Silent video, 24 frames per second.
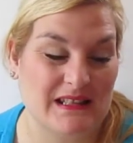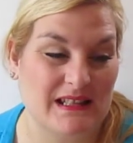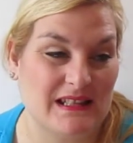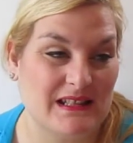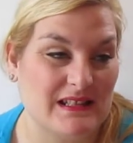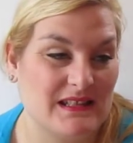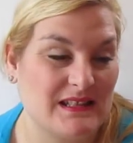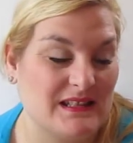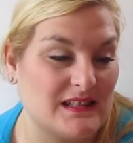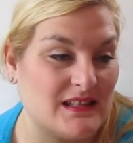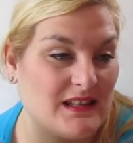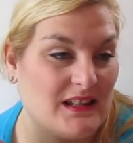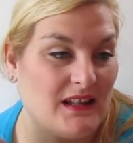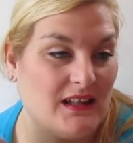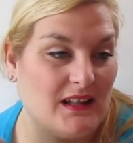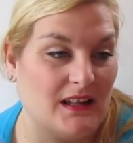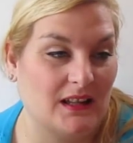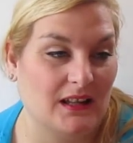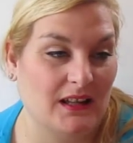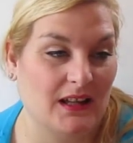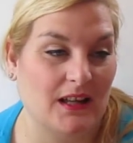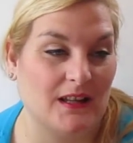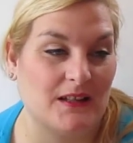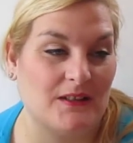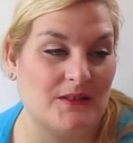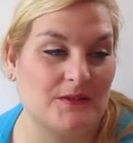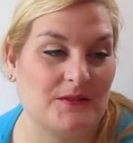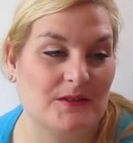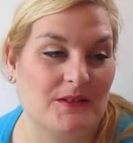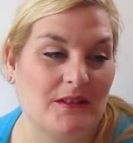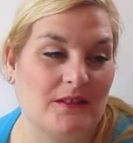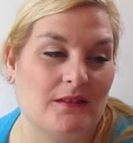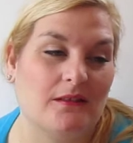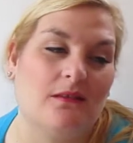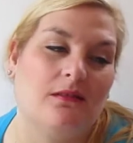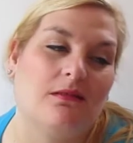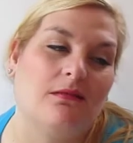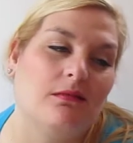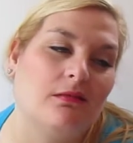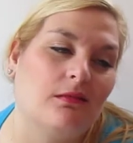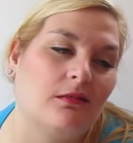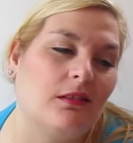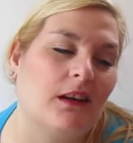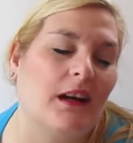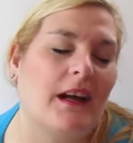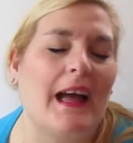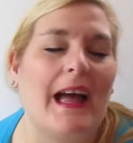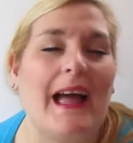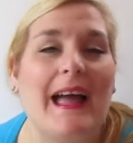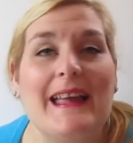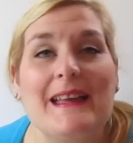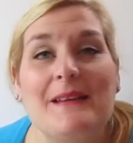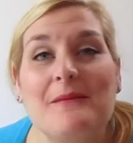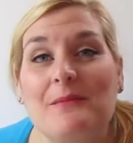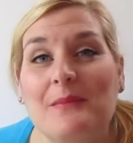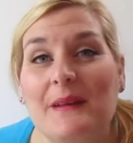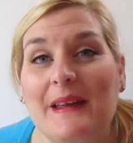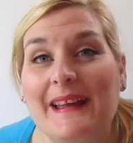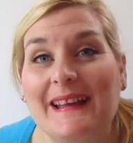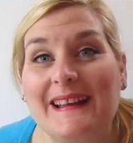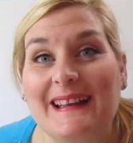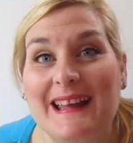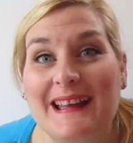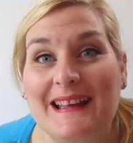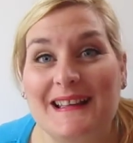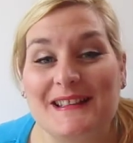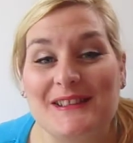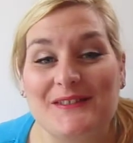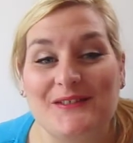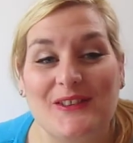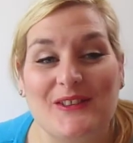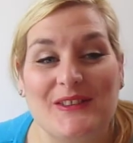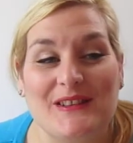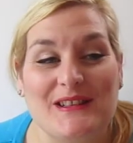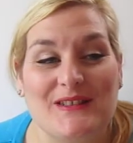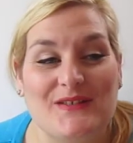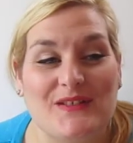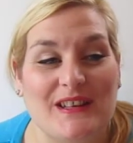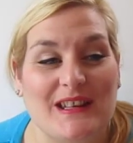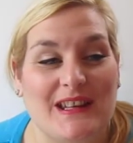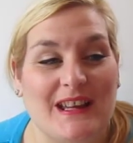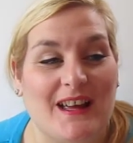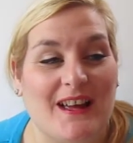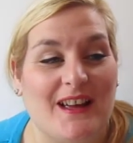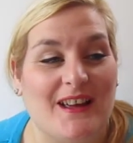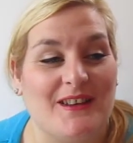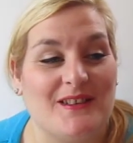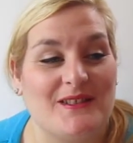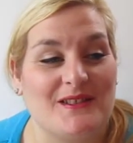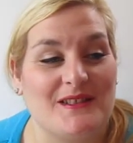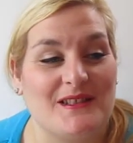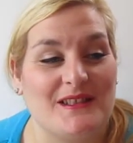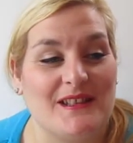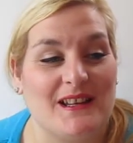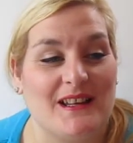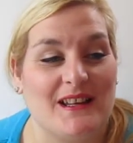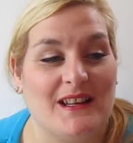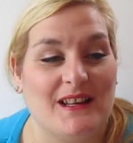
It's oh, I hate being negative on these videos.